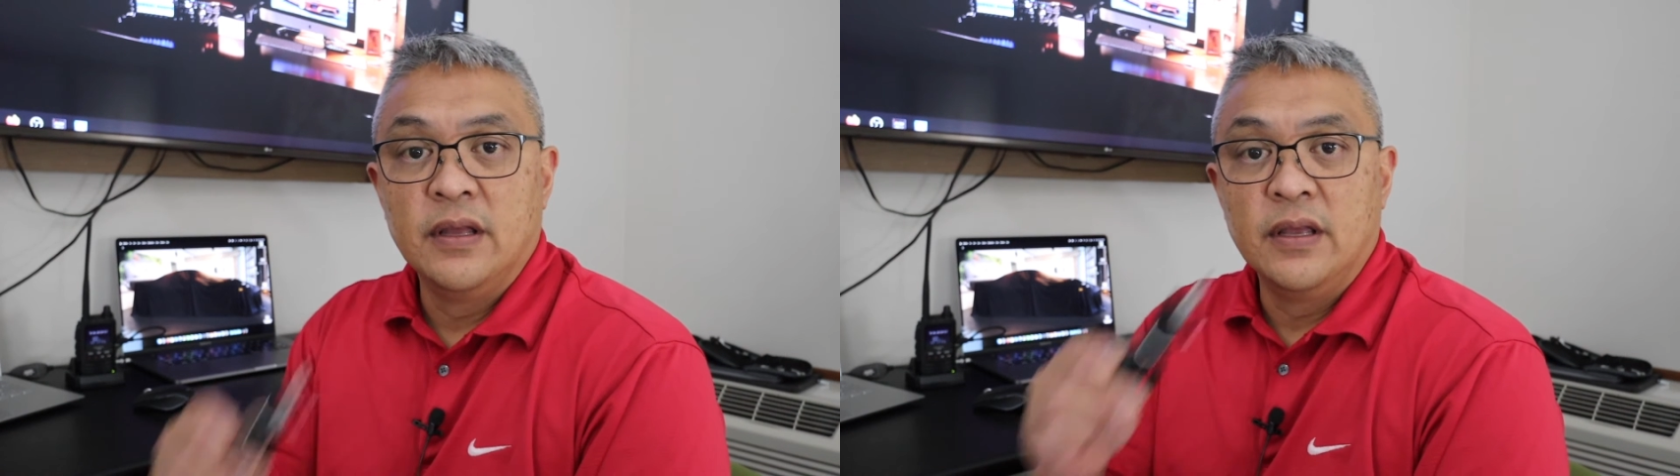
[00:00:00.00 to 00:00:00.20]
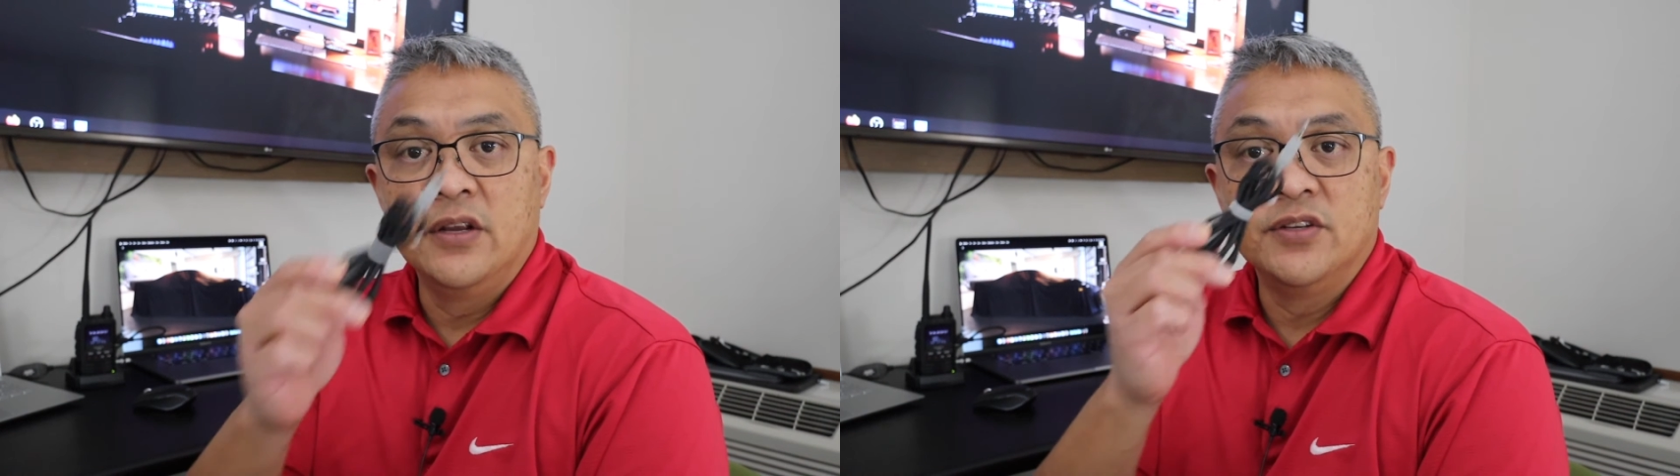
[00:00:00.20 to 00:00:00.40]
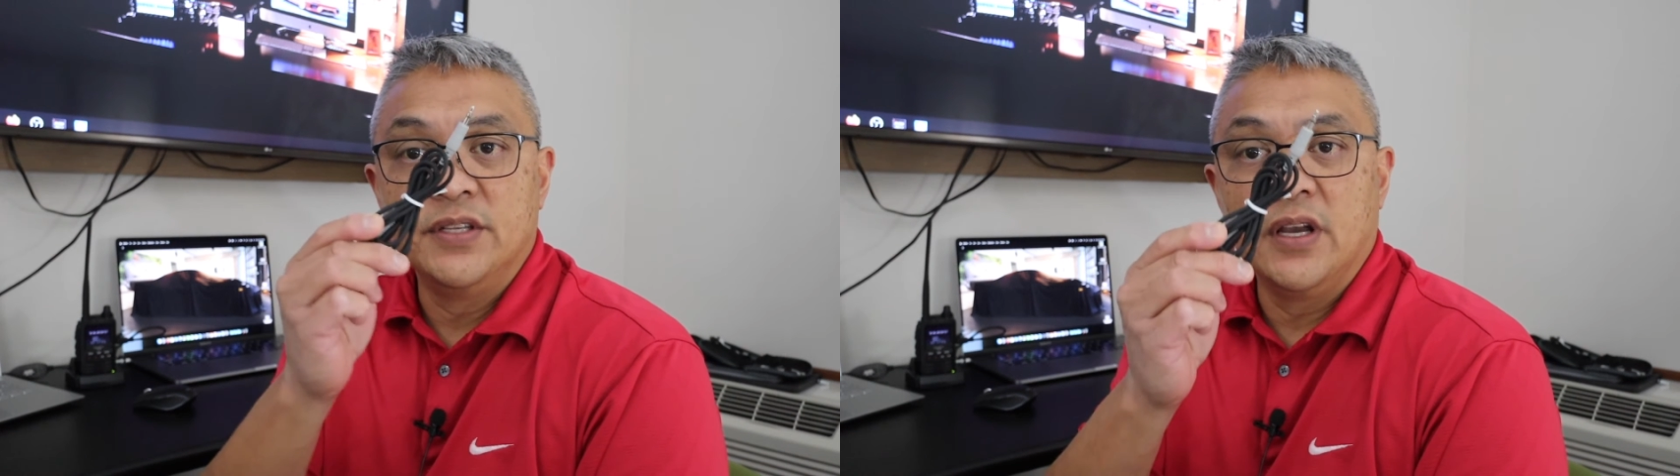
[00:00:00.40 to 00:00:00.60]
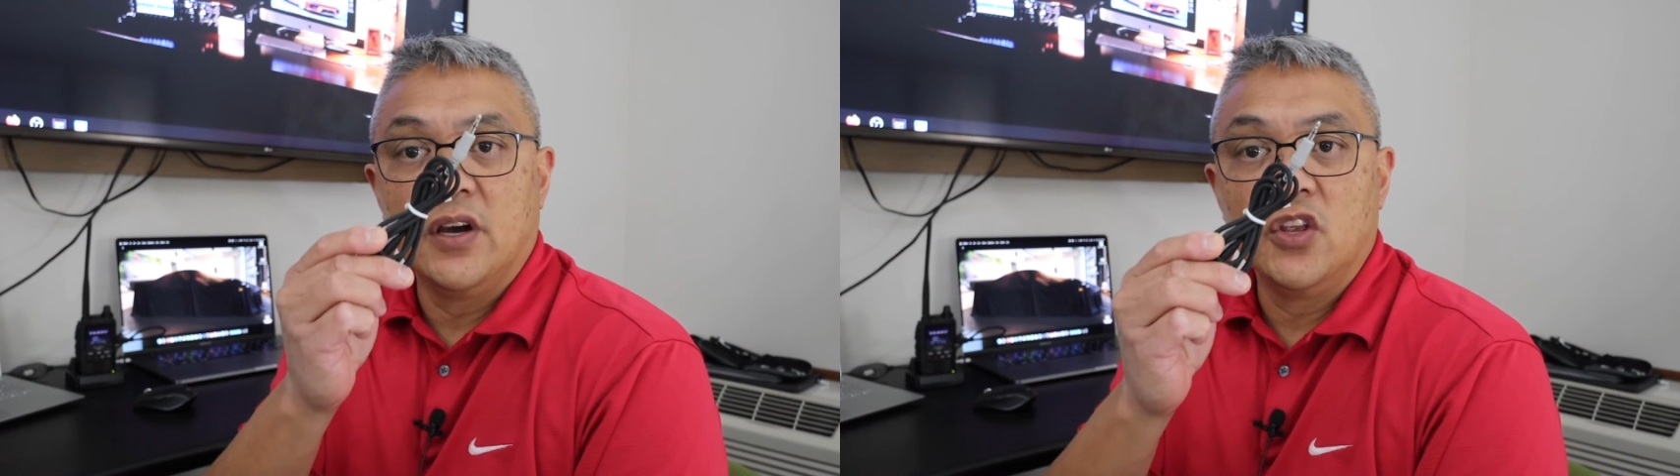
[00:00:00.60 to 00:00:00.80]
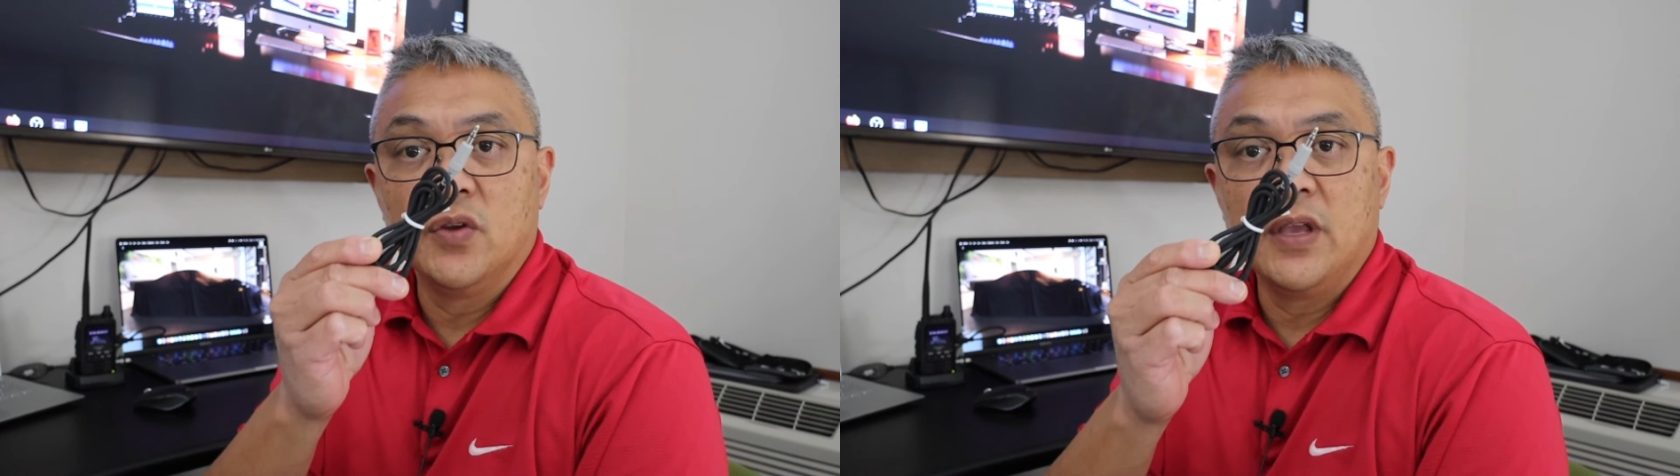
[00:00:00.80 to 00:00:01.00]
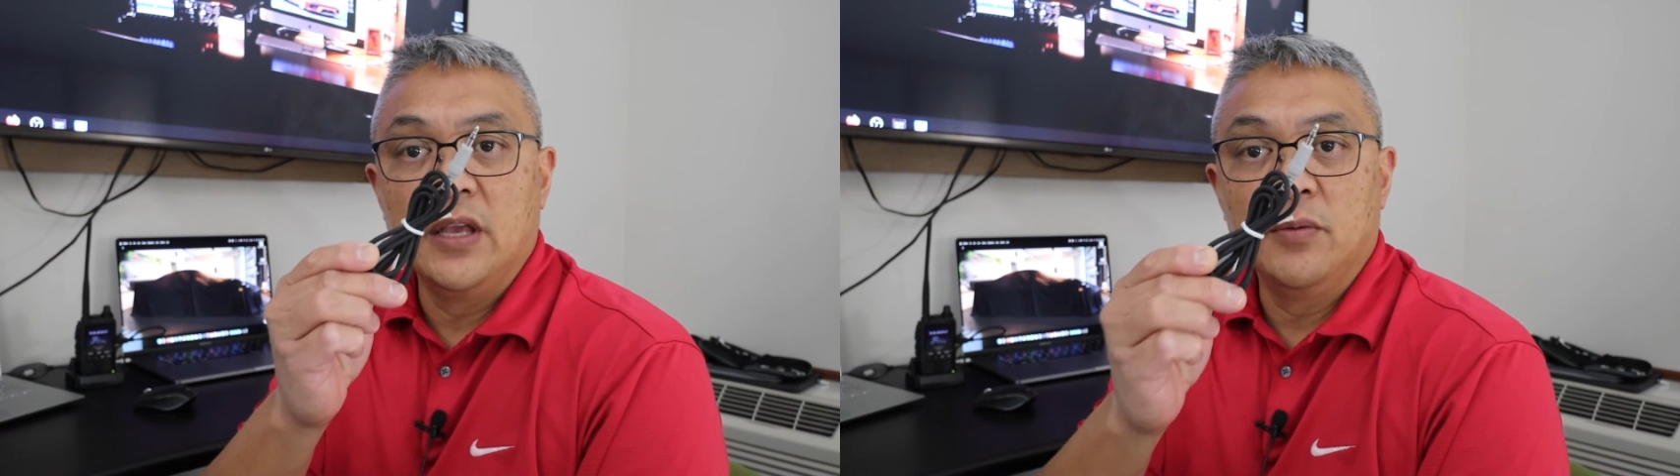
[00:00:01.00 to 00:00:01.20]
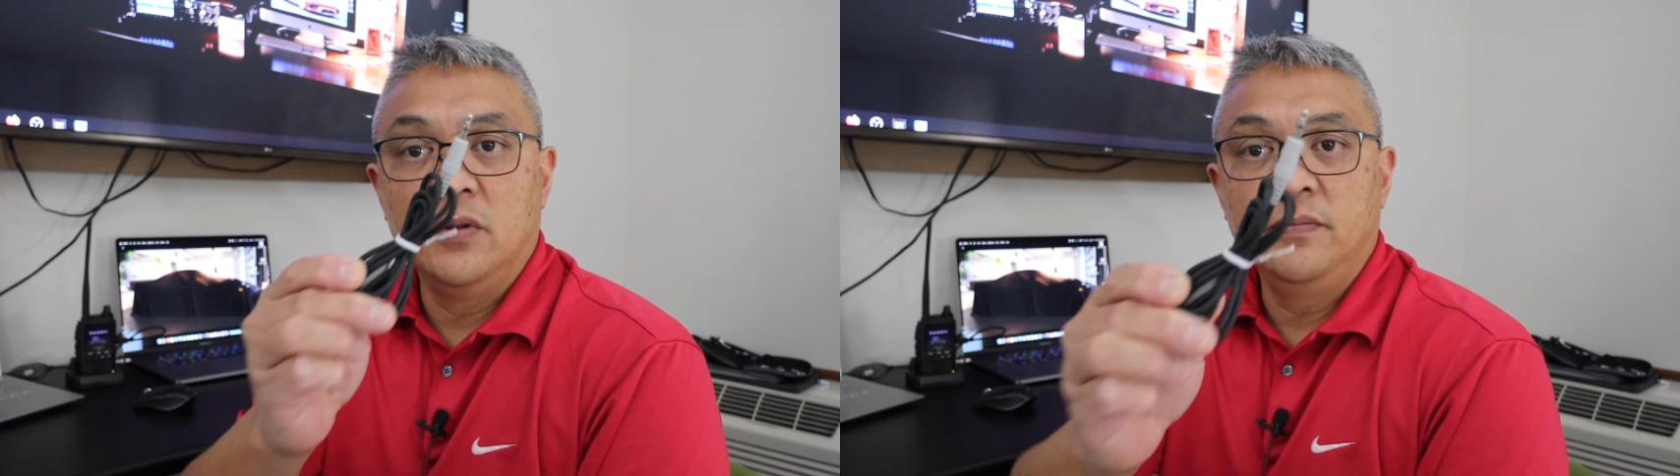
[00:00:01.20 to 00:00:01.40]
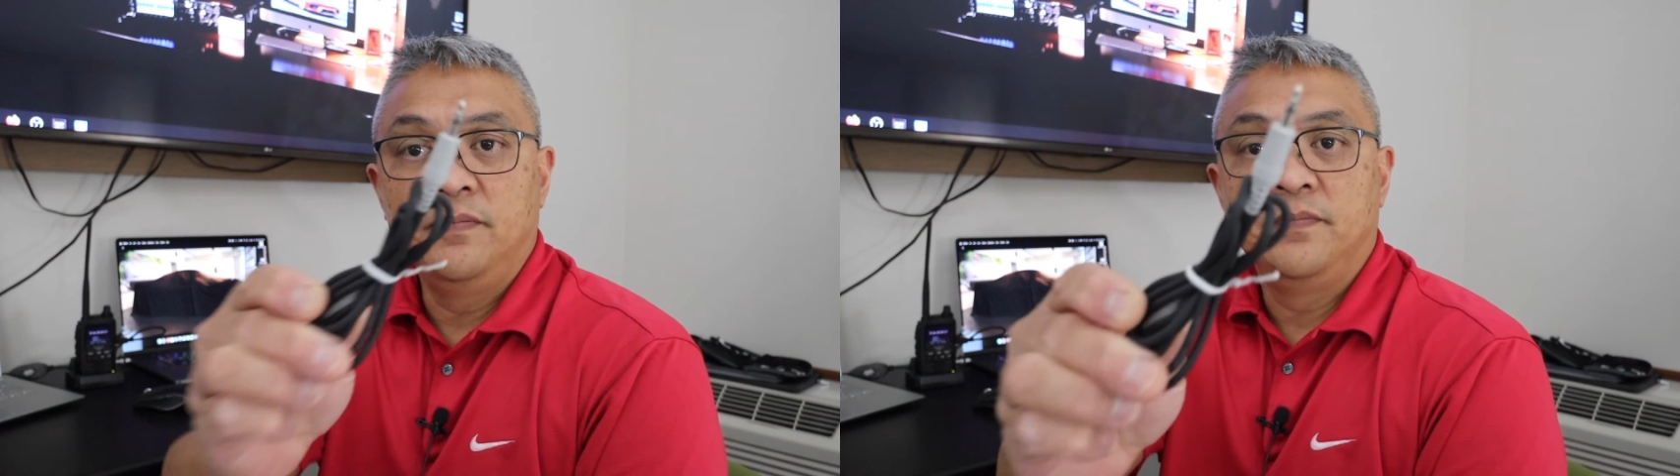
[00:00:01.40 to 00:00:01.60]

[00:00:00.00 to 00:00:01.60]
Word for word: Here's the audio cable,